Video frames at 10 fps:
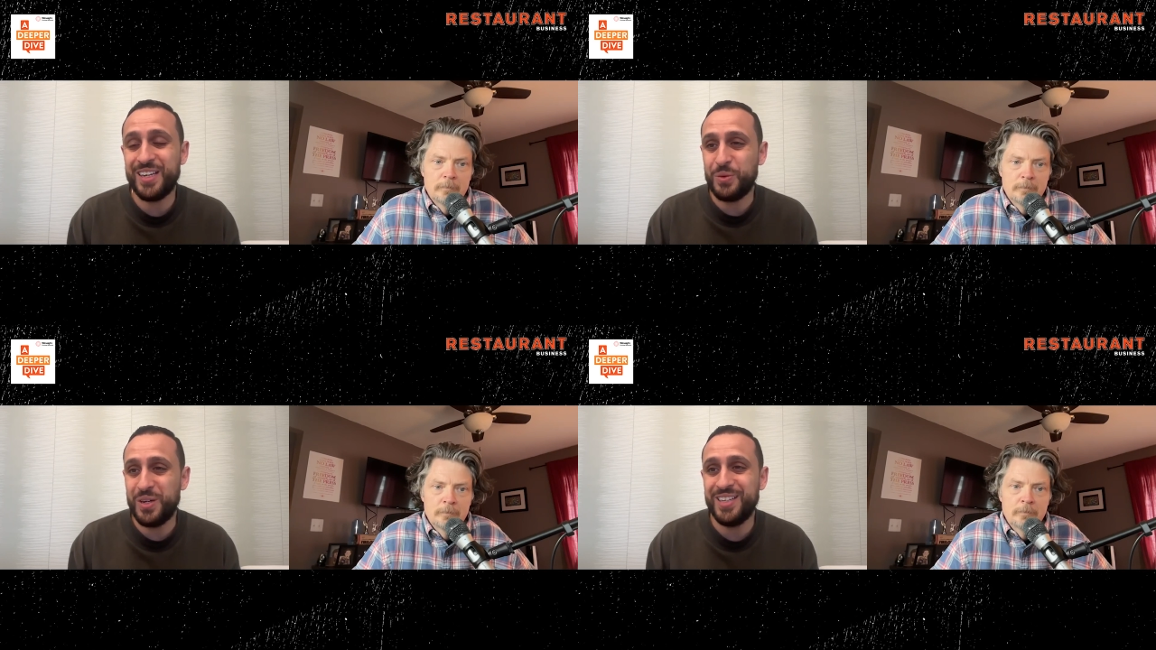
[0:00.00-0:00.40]

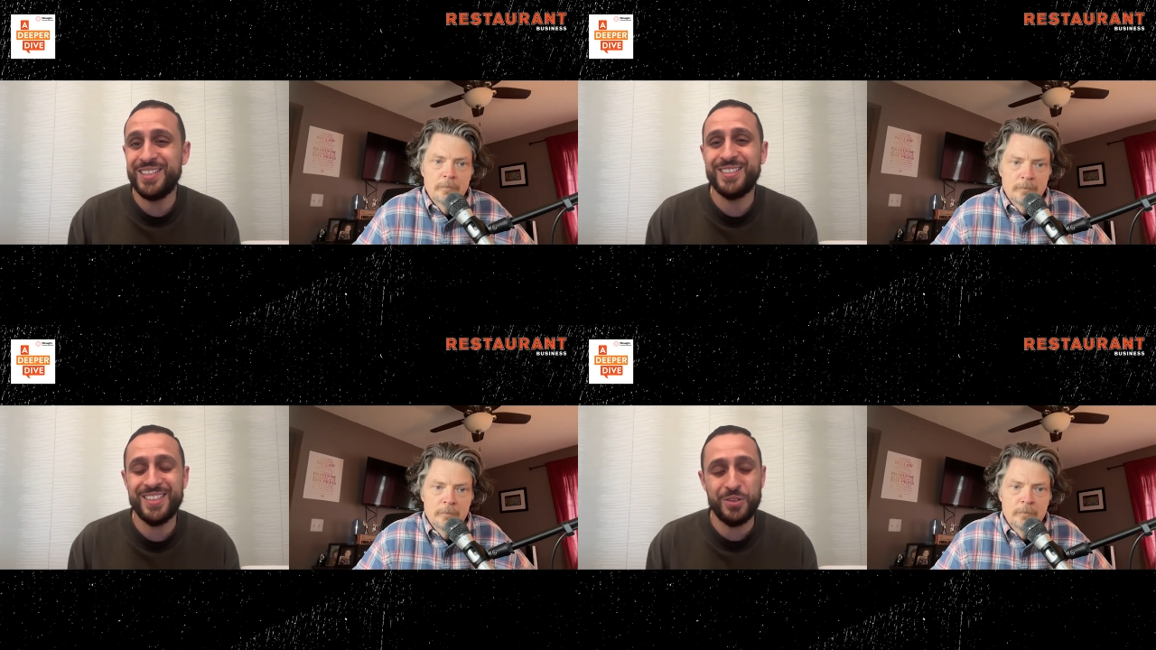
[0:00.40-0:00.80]
Speaker 1: It
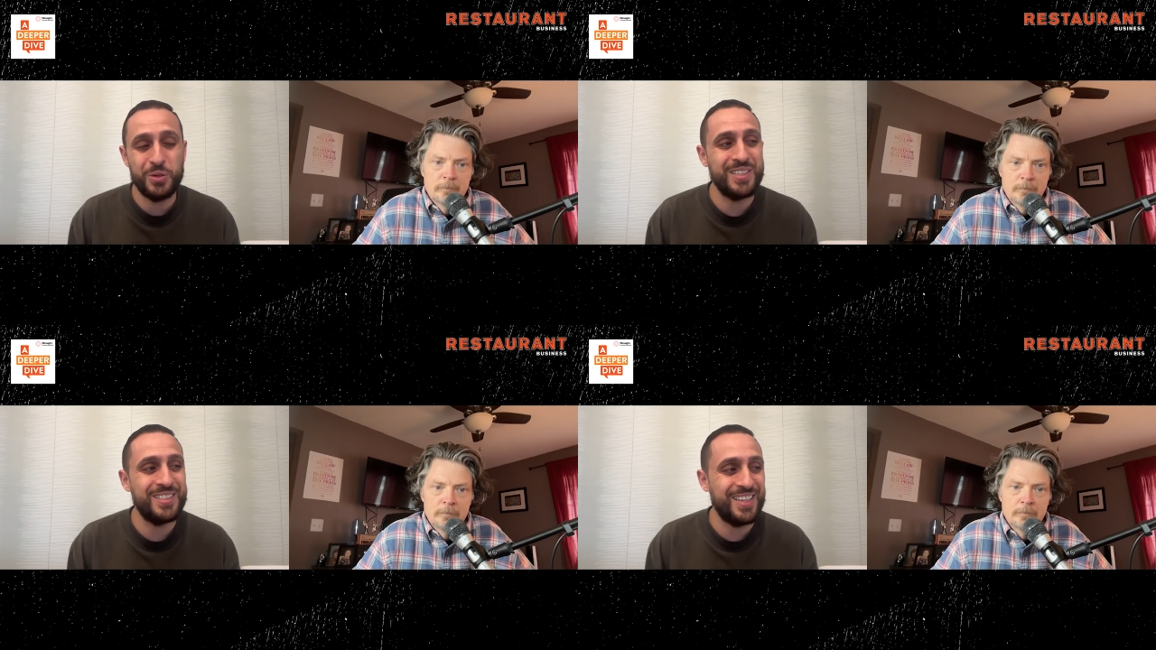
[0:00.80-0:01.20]
was it
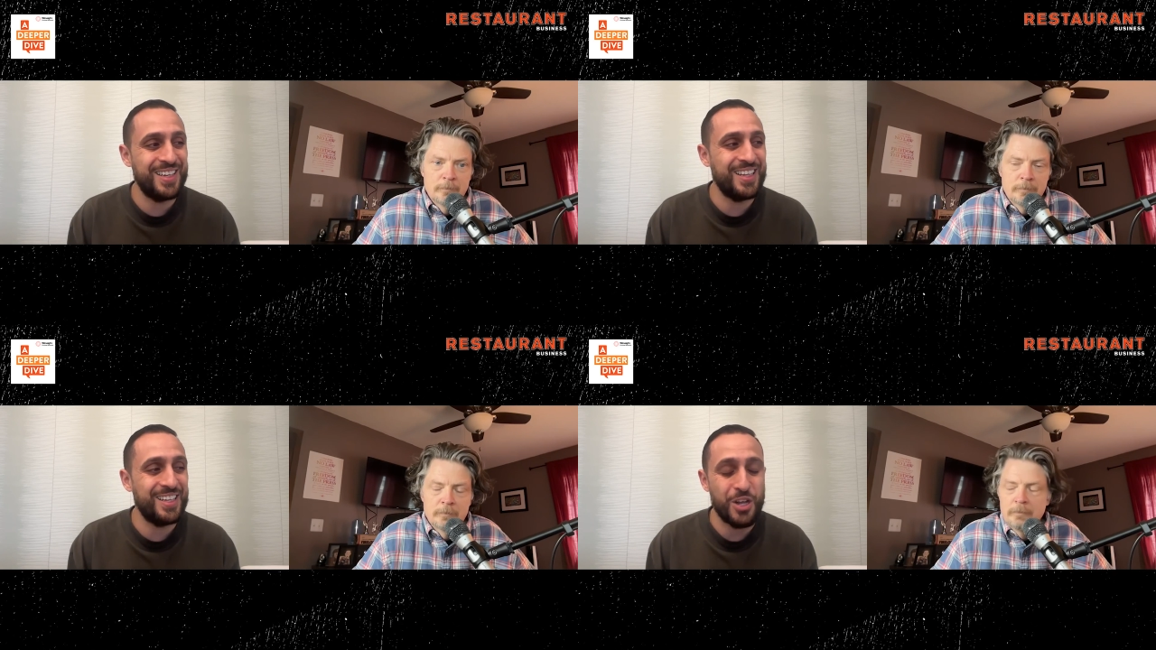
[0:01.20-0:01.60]
was a,
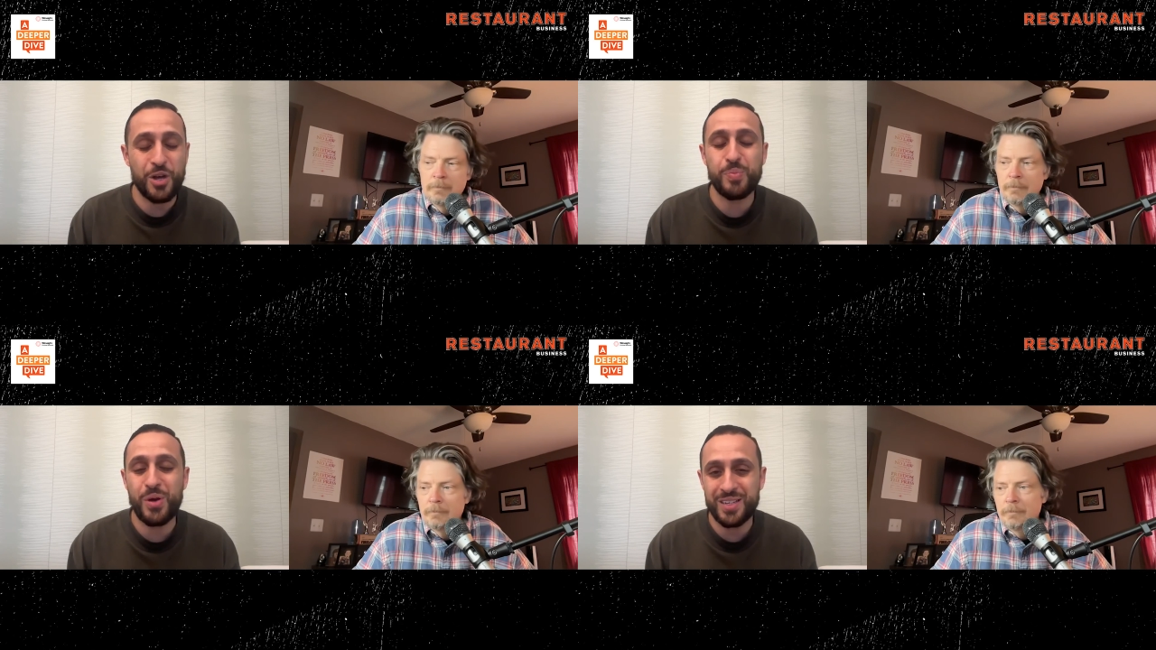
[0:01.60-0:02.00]
uh, a
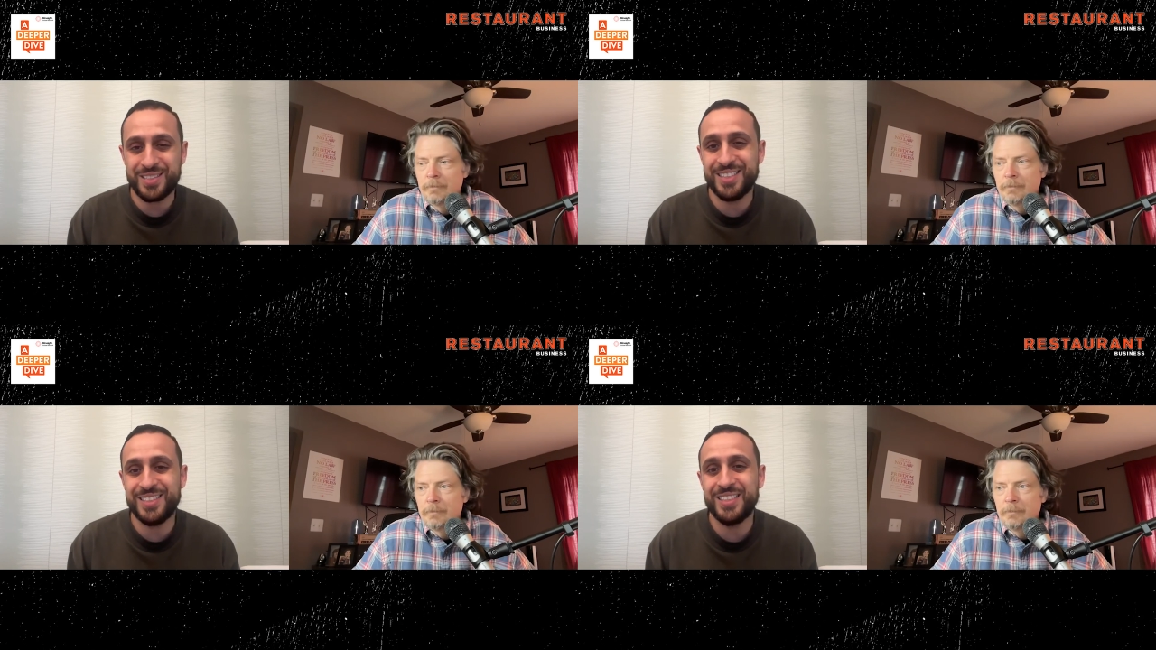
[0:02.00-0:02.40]
long
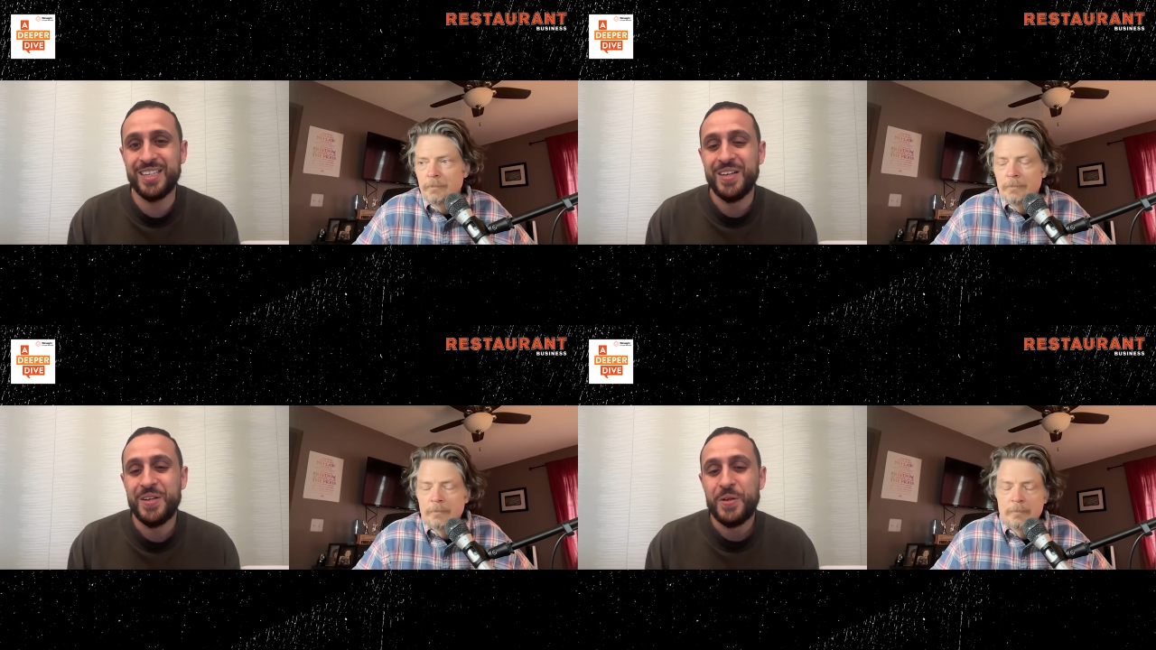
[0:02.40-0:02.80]
process,
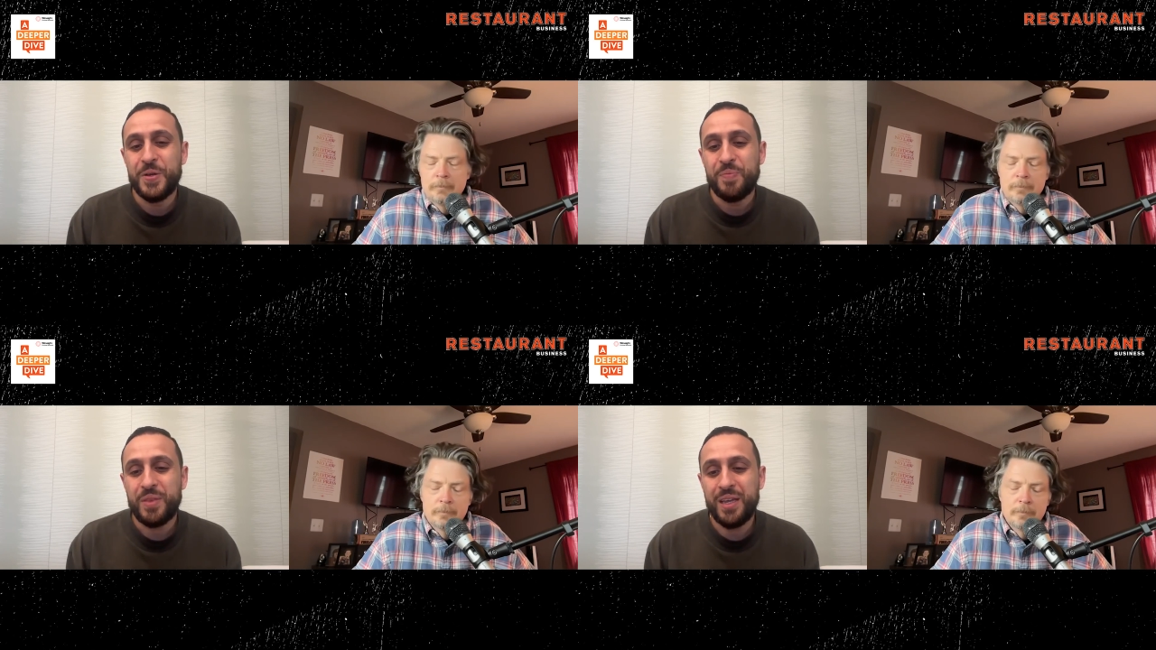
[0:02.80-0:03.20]

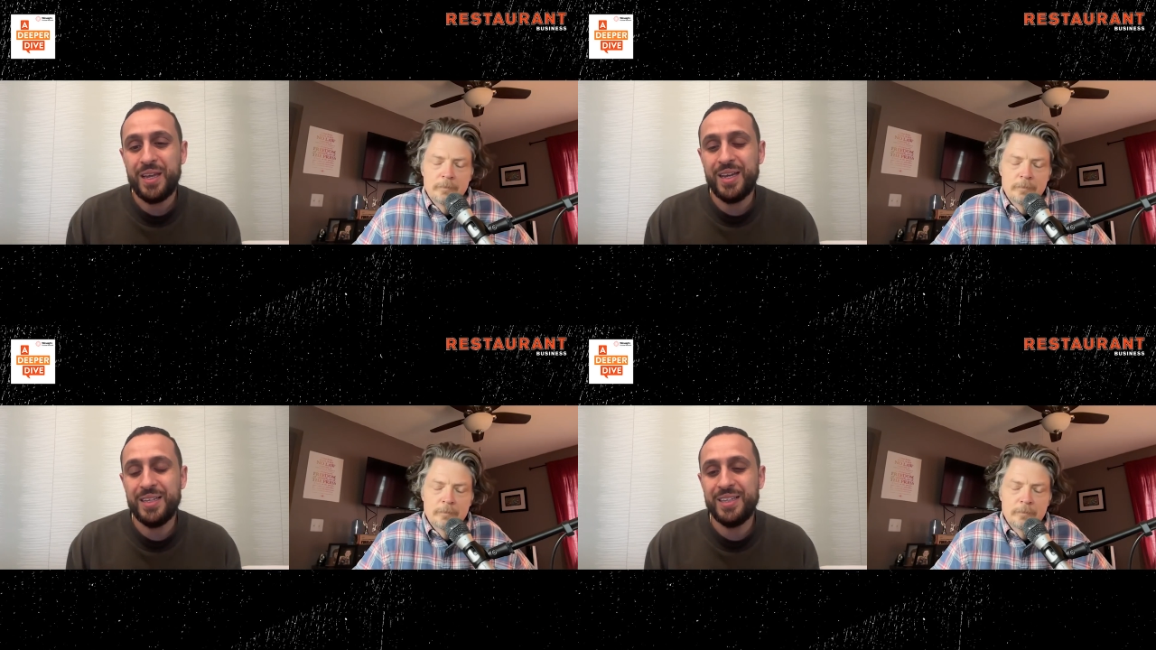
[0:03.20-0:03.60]

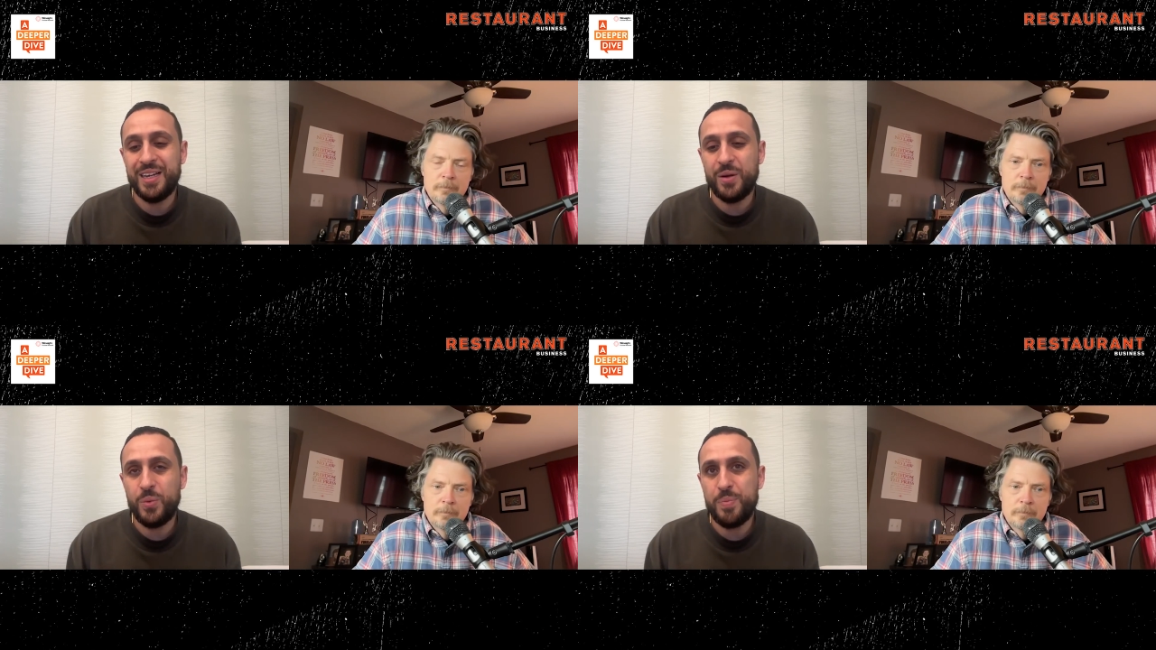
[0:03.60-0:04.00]
and
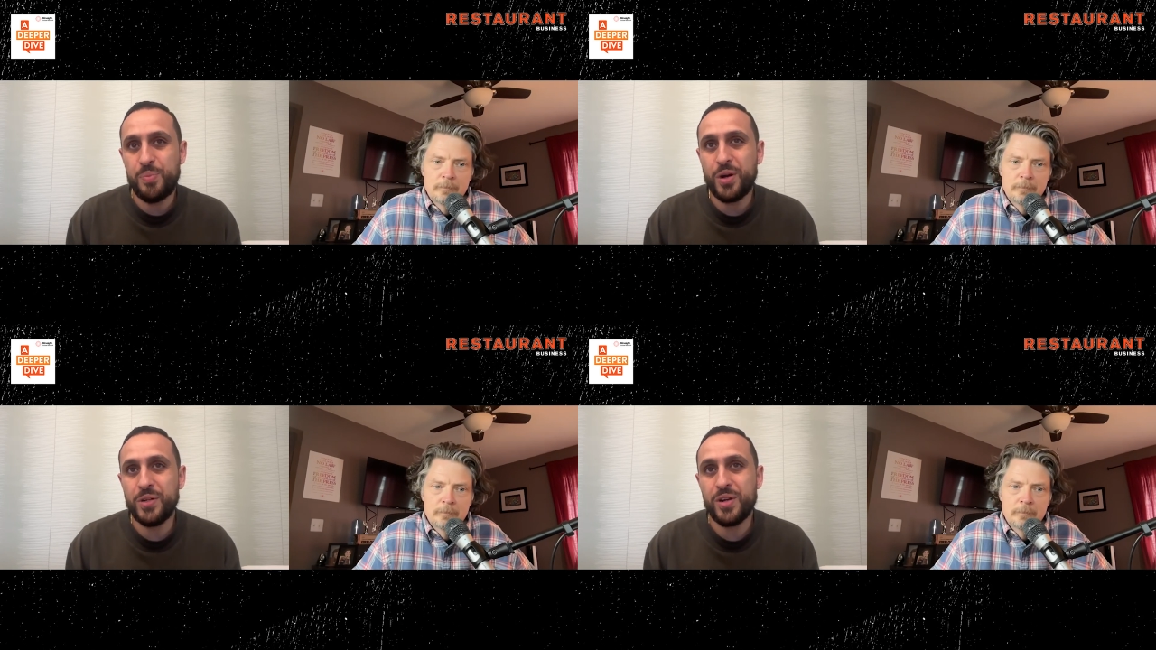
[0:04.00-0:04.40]
uh, we
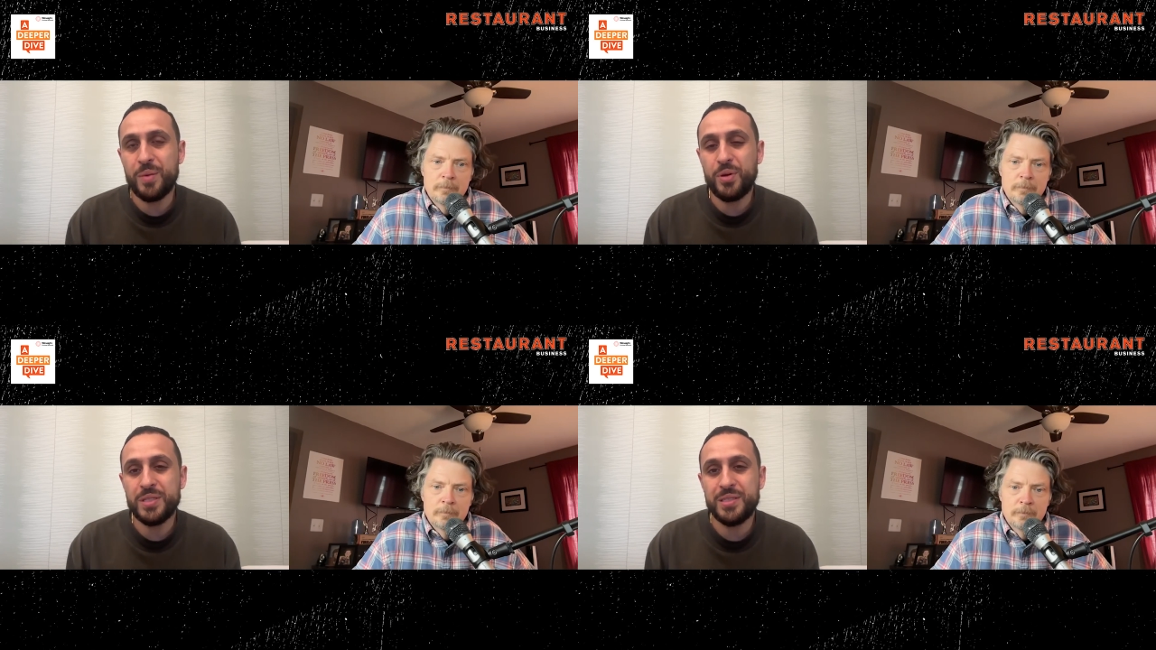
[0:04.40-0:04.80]
partner
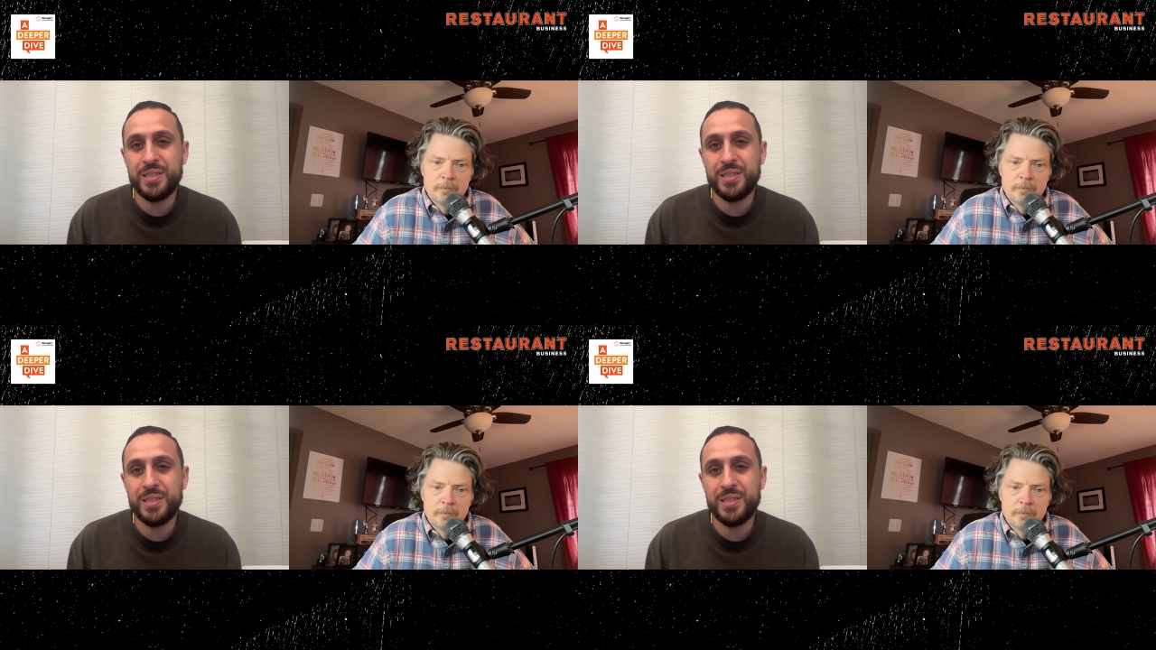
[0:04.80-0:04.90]
up on